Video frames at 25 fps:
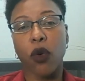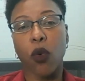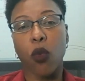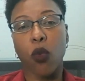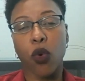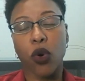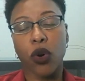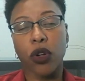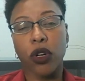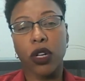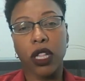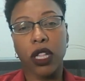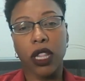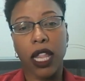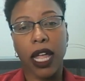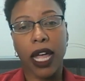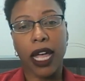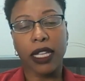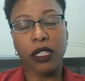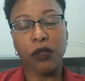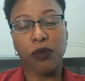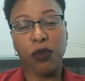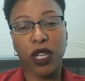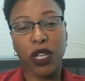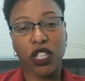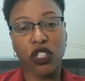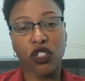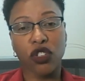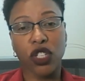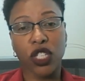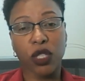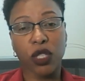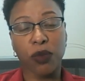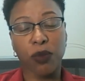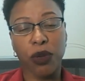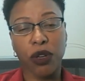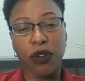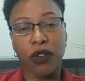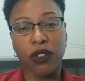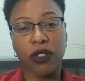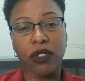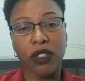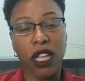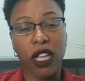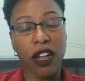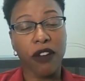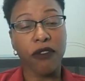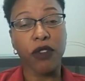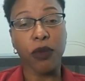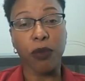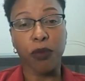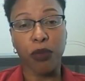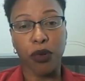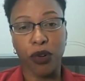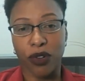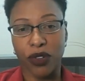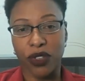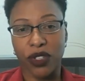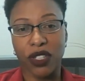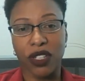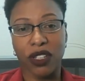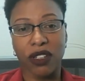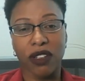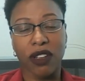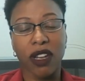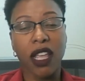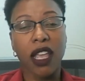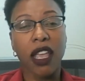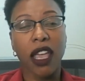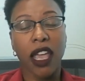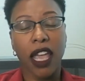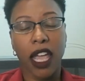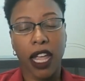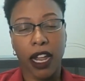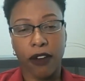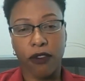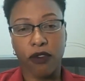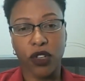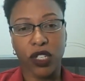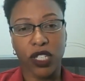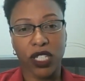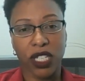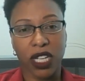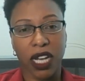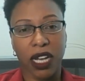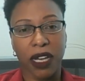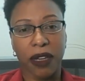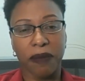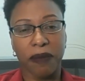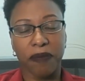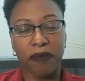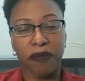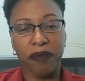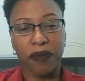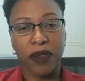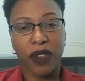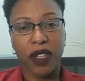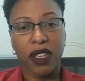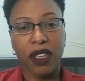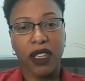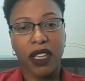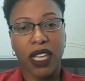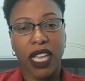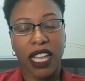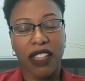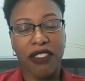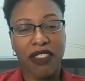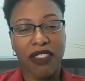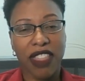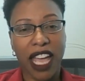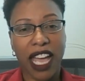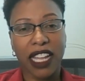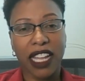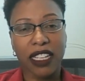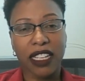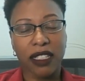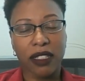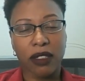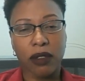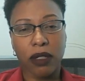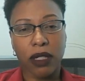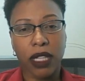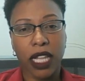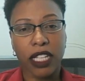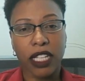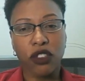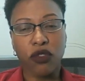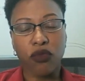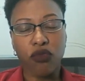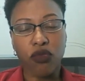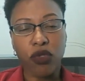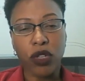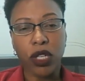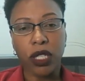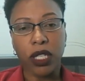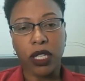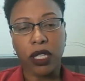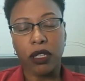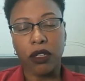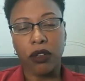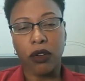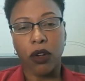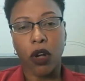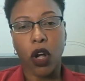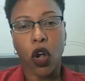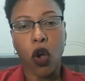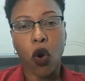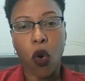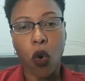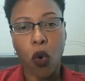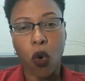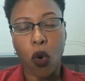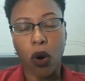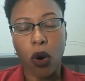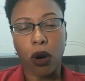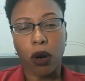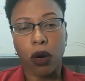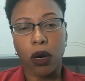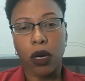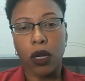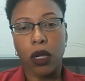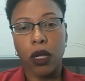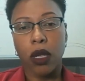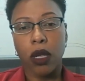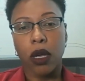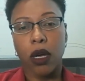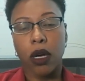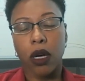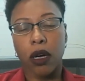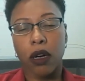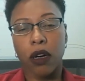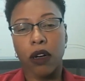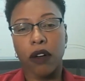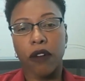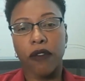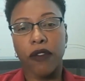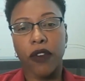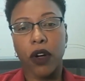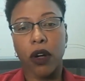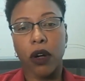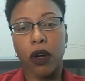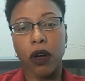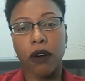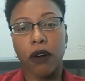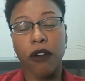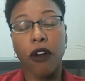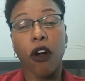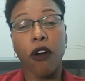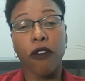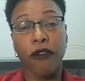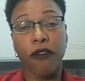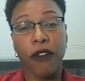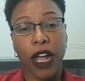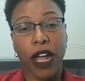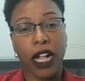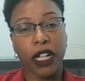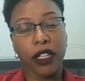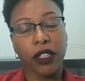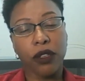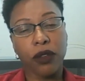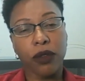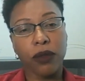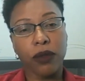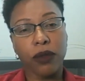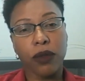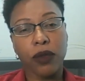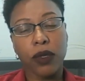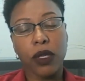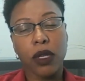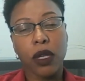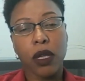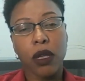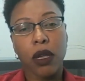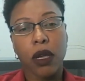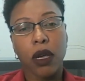a world-class patient experience to every person, every time. And that's really, a core of our values